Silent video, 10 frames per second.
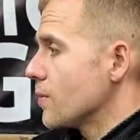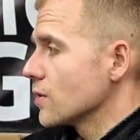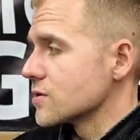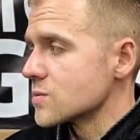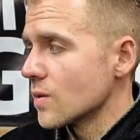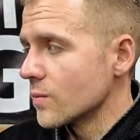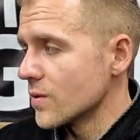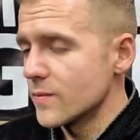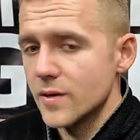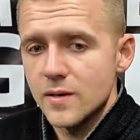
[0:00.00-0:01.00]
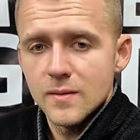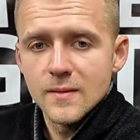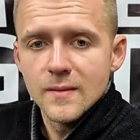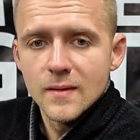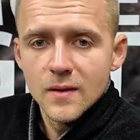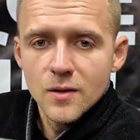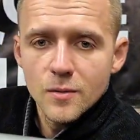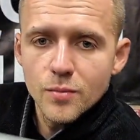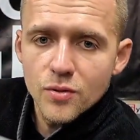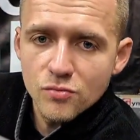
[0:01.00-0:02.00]
polished one with me,
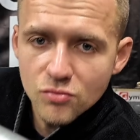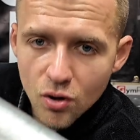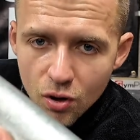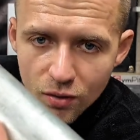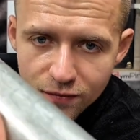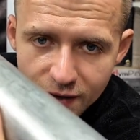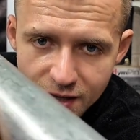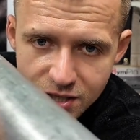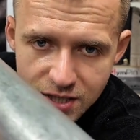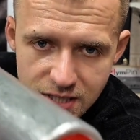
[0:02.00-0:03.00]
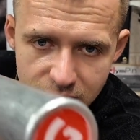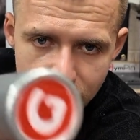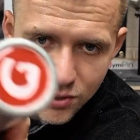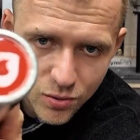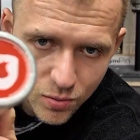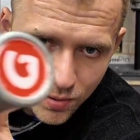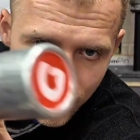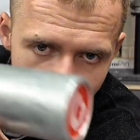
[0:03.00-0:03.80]
but the raw finish is a new